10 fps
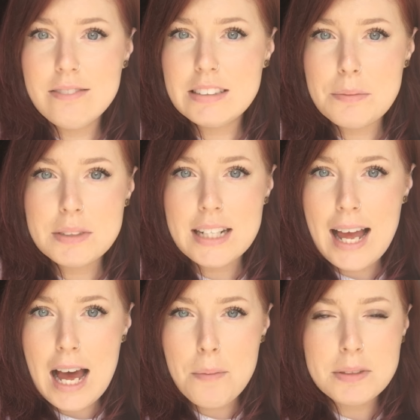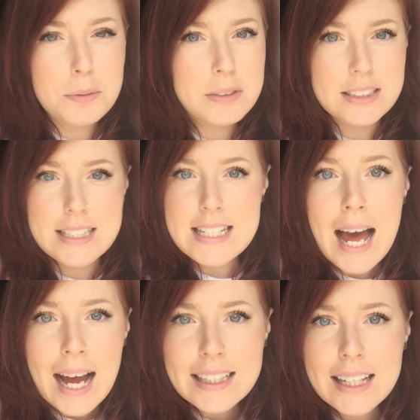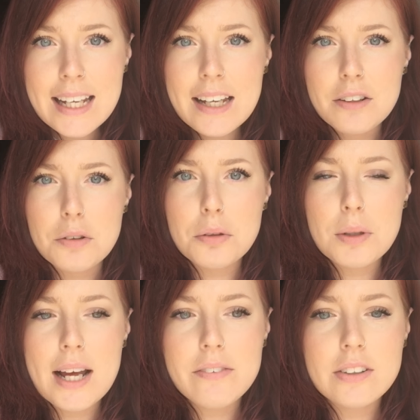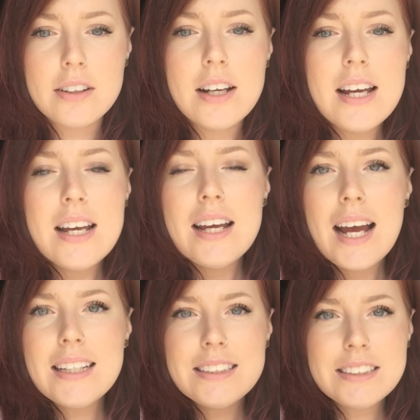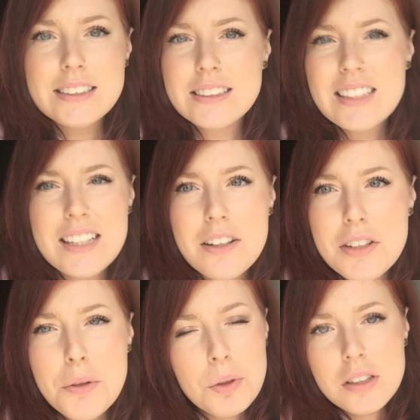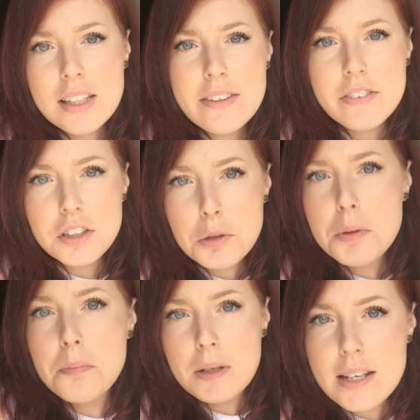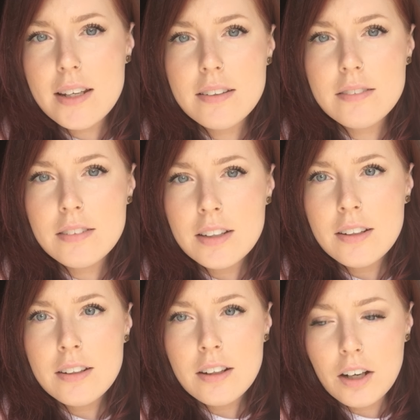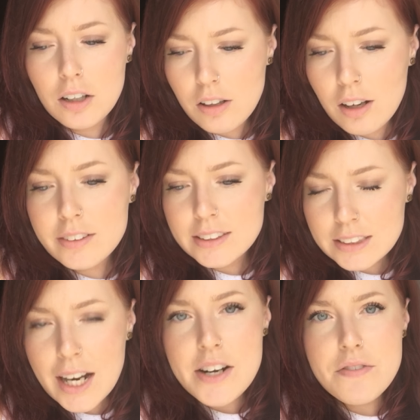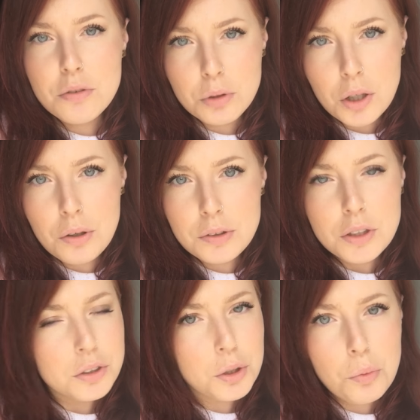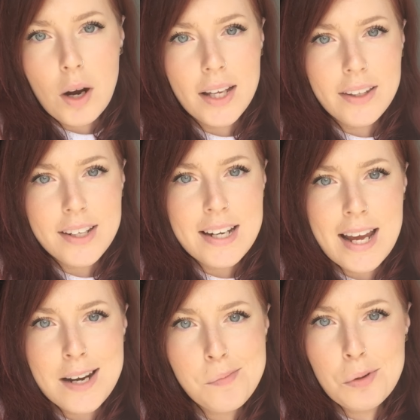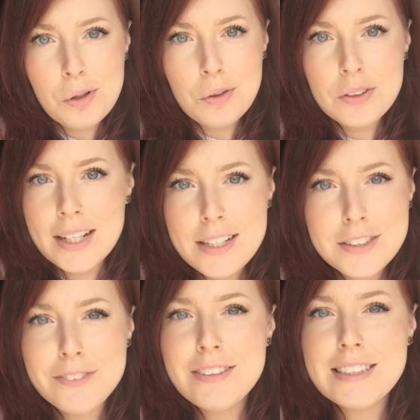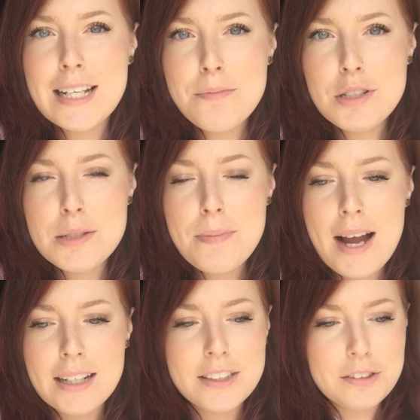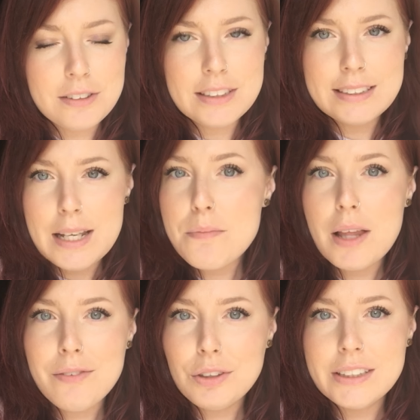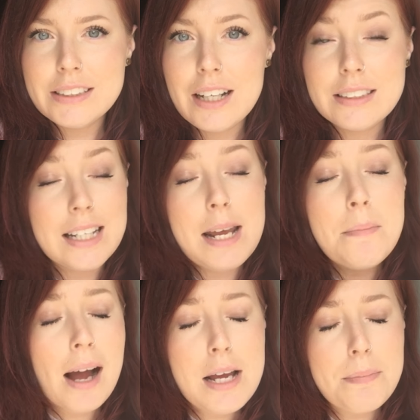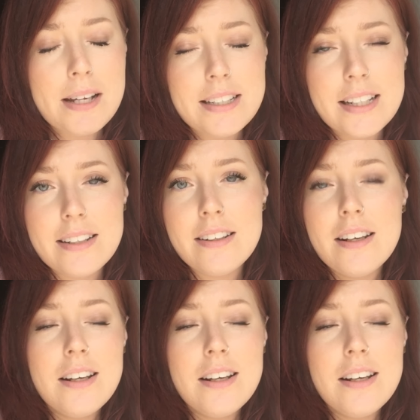something's gonna happen, something's gonna attack it or whatever. And it's just, you know, you wouldn't leave a human being along the side of the road. So why let an animal? They deserve the same respect. They're on the same level as us, in my opinion.